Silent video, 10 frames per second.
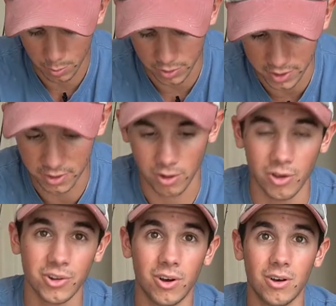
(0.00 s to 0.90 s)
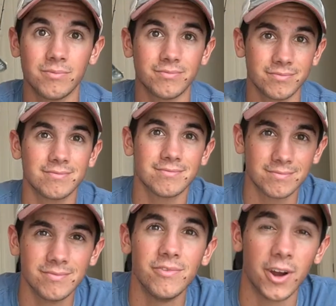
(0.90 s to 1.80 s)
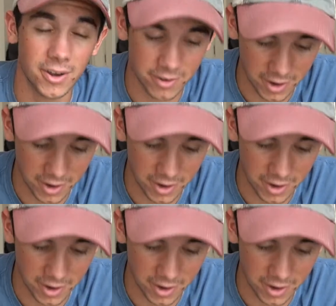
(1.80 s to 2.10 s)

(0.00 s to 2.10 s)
But all in all, very,